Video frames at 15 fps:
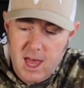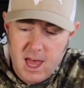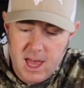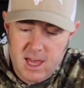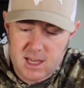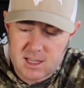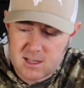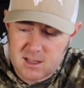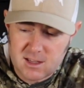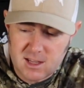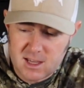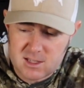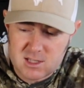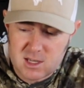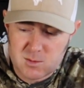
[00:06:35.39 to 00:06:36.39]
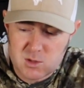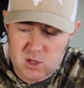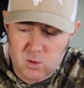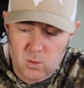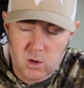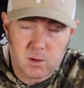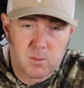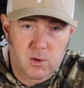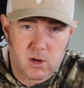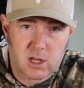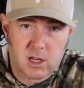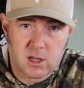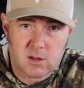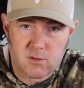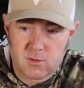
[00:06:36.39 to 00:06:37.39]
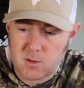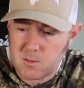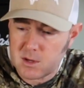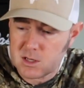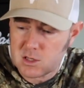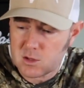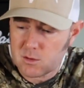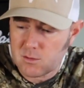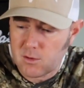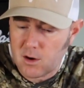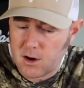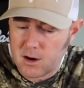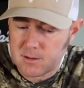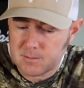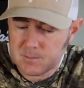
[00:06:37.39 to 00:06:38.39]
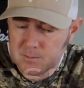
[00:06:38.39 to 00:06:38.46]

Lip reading: and it seems to work pretty good for me so far.